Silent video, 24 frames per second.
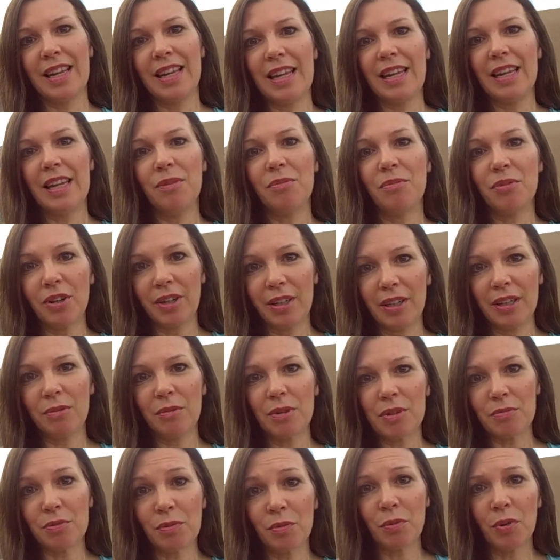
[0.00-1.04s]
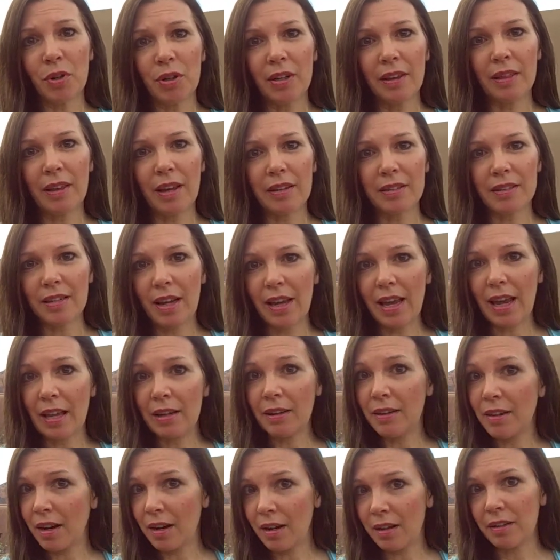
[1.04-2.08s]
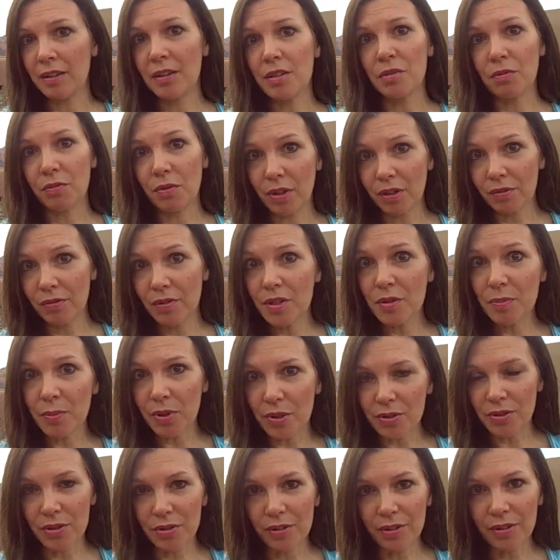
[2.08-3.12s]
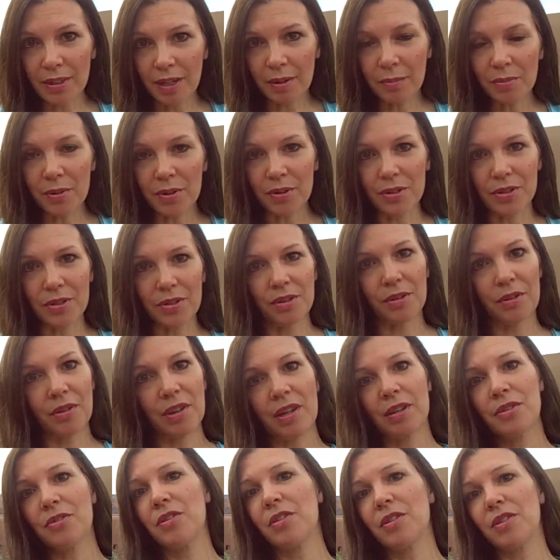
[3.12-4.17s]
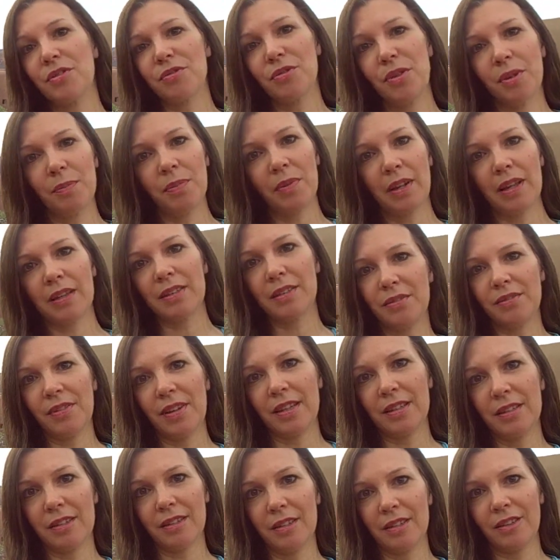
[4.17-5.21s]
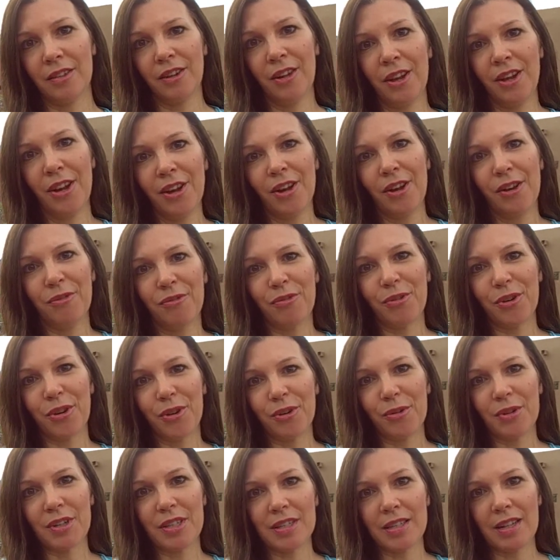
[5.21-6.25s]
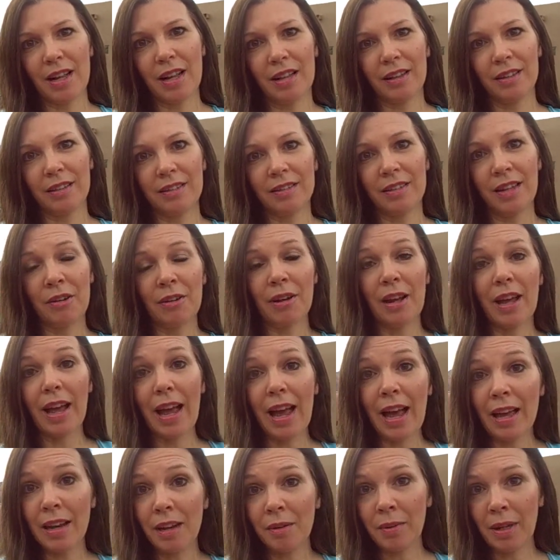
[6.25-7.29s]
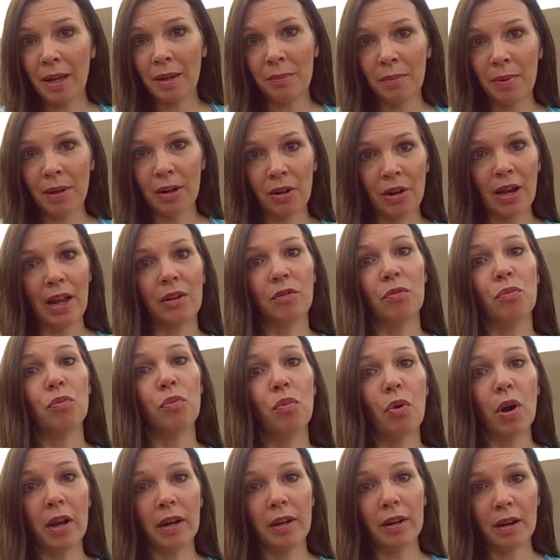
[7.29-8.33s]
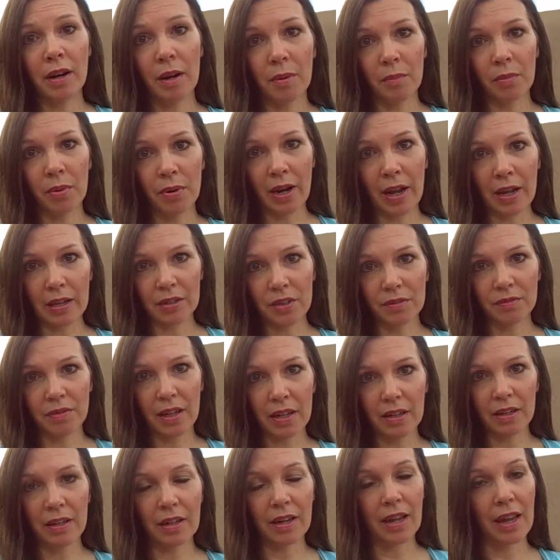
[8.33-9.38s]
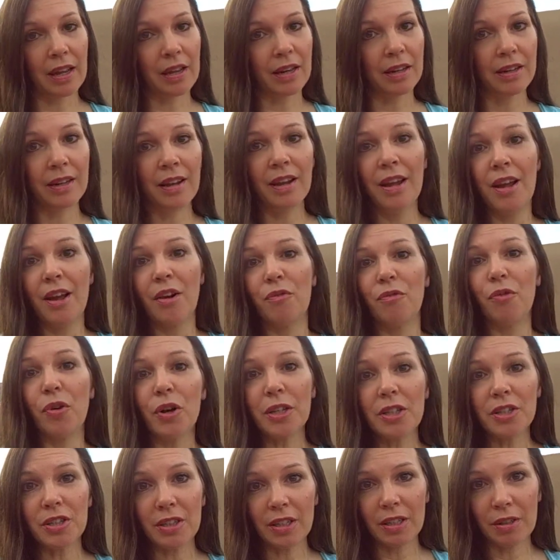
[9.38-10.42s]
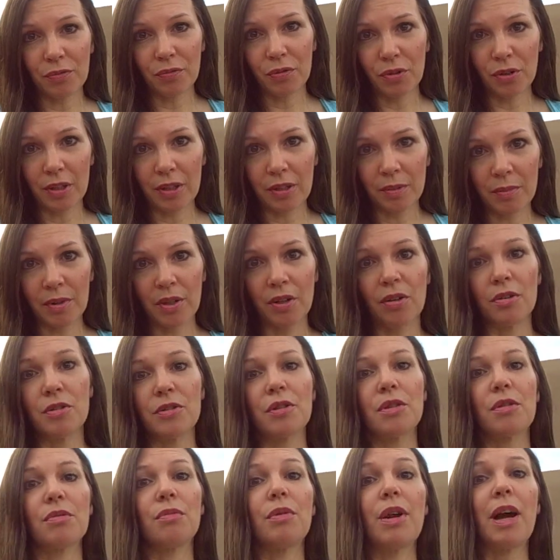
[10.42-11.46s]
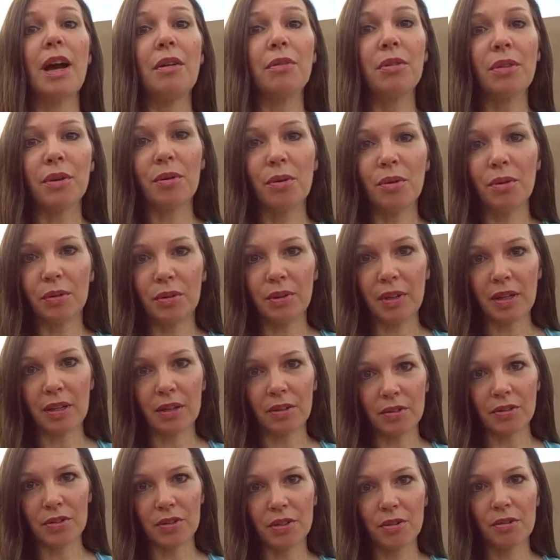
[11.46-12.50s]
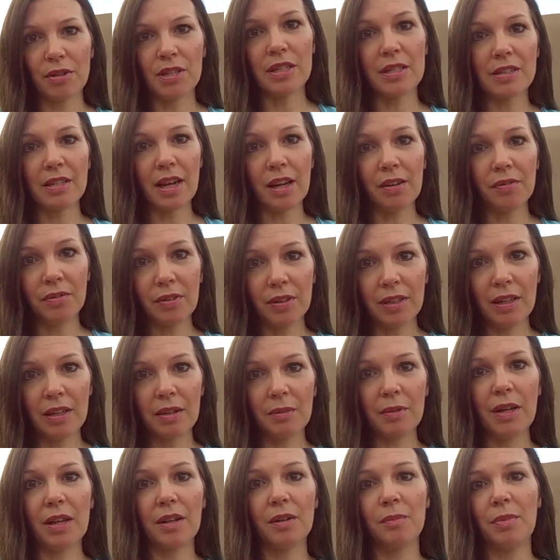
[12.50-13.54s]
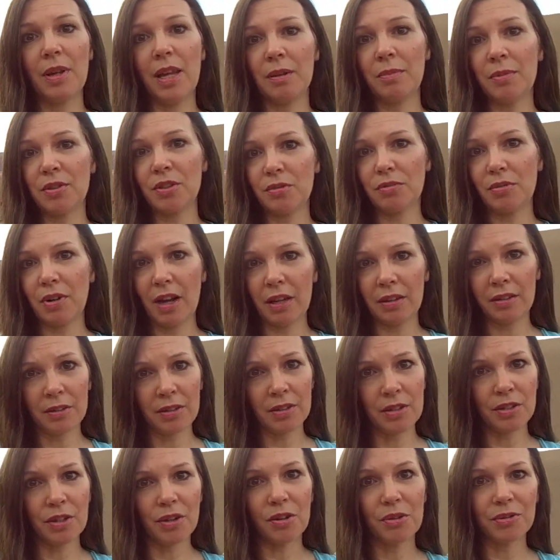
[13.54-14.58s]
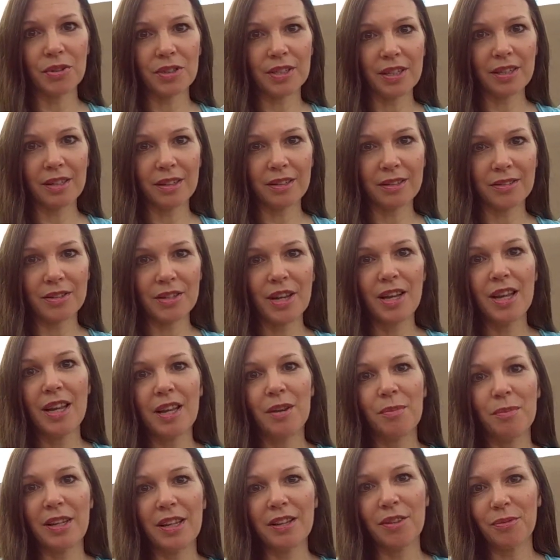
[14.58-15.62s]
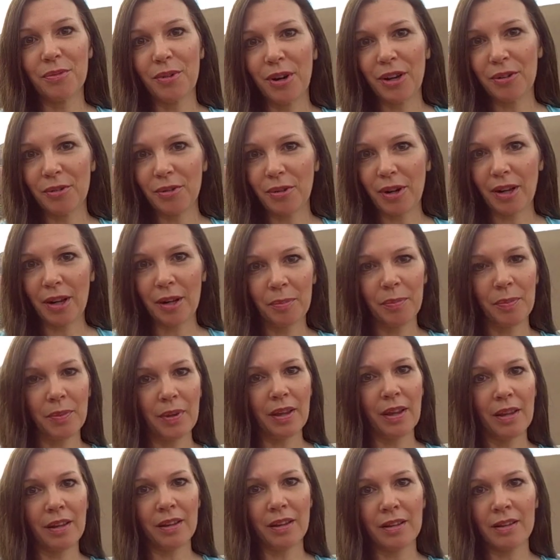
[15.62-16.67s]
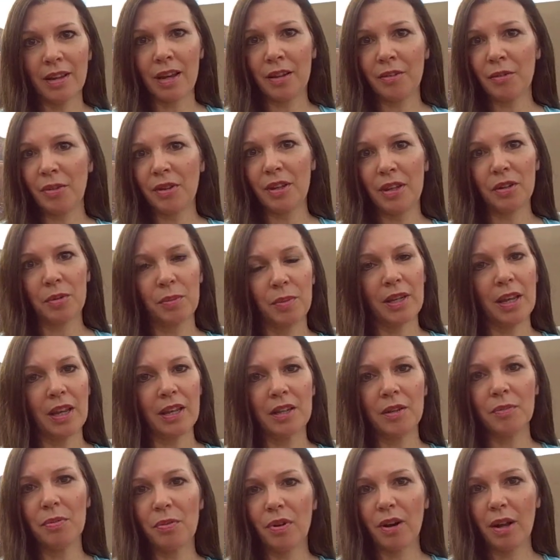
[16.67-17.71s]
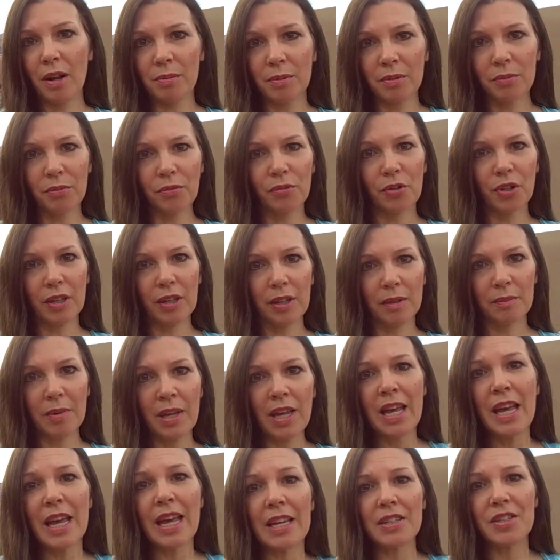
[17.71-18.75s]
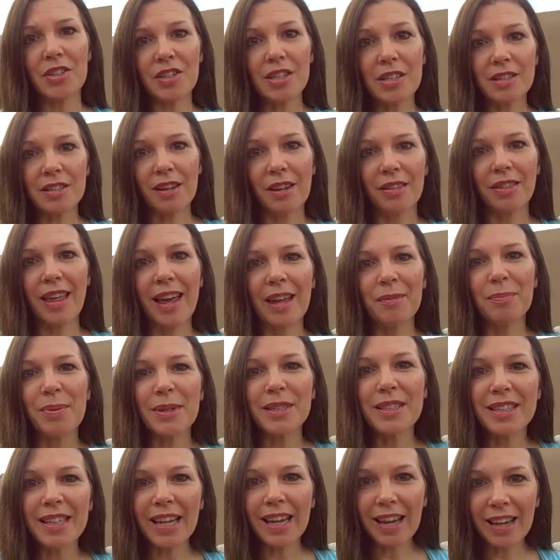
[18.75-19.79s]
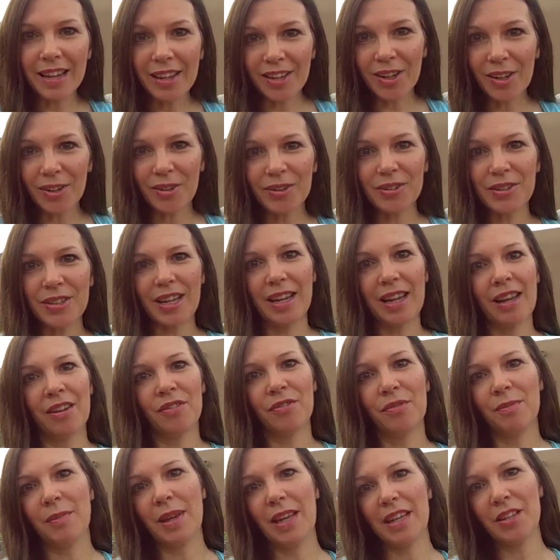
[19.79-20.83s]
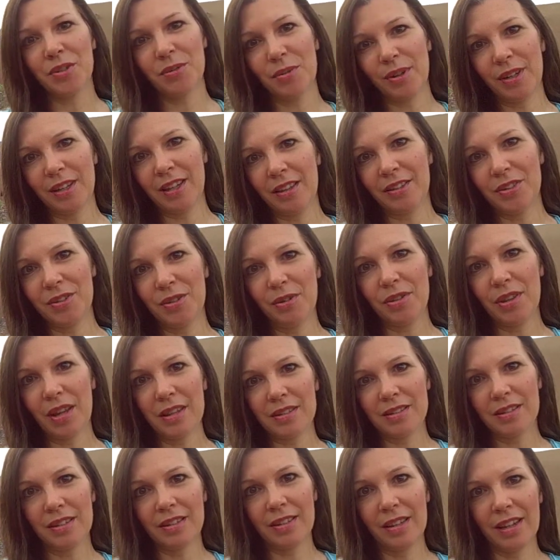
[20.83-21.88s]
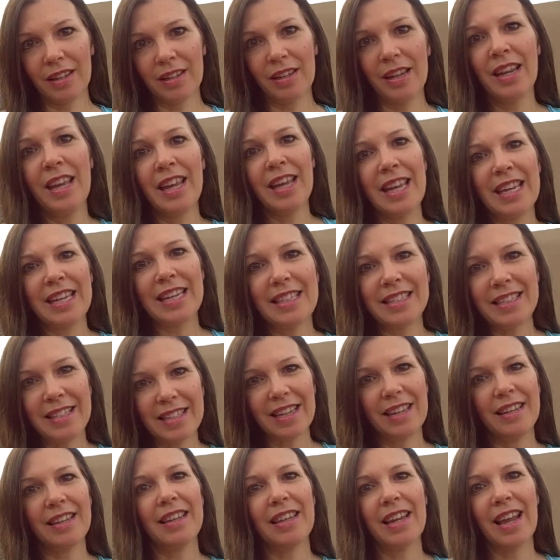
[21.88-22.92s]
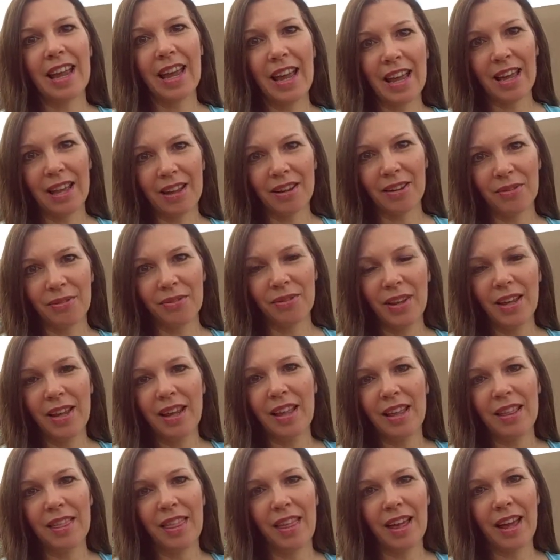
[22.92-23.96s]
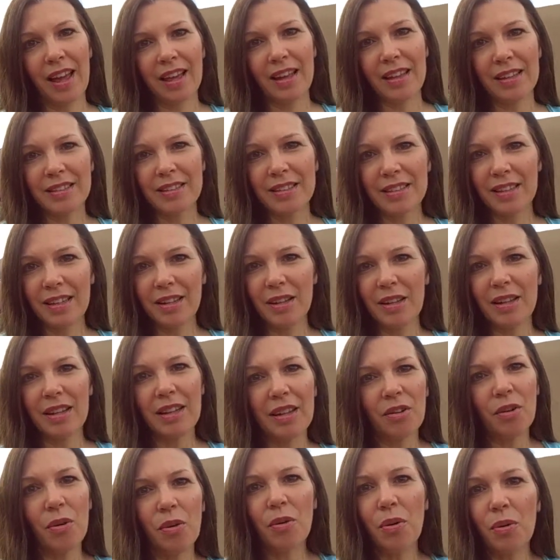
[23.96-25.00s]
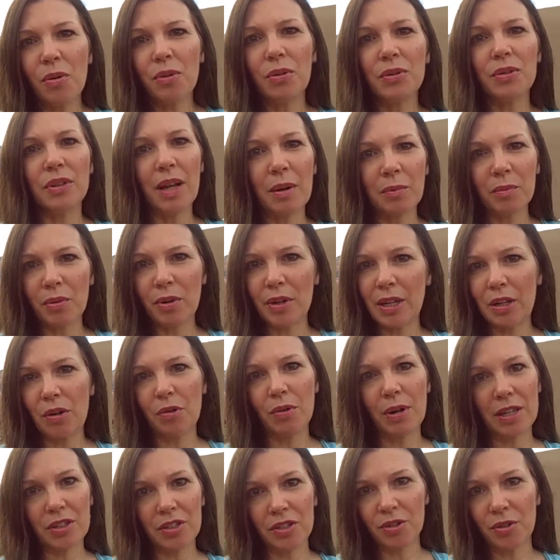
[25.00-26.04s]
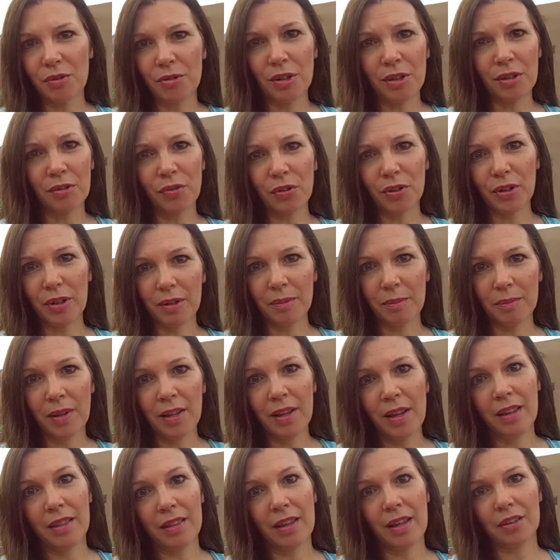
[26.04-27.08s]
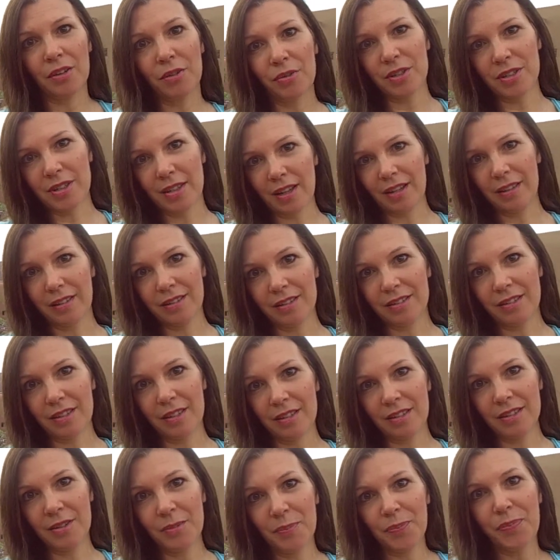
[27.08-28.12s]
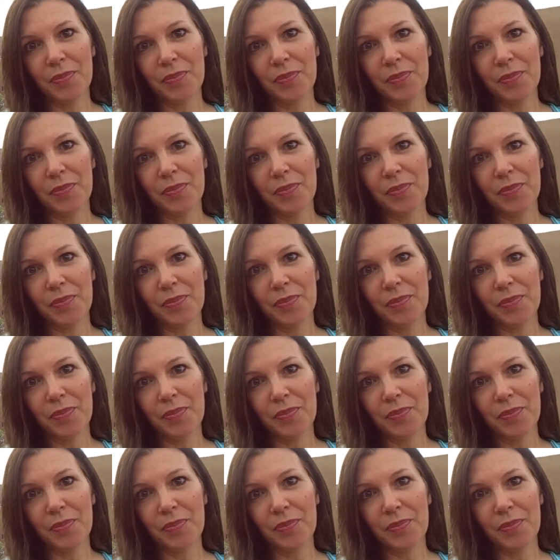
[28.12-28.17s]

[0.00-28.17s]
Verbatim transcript: he really was rewarded that day, and 9 is one of his personal numbers. So there's the triple activation for Kris Allen. Now, Adam Lambert had one number activated, and fortunately for him, it goes throughout the whole year. So he's definitely going to be able to ride on his coattails, being the runner-up, and I don't think it'll be any problem for him. It's just on that particular day of May 20th, 2009, he didn't have that whole number equation going for him that Kris Allen did.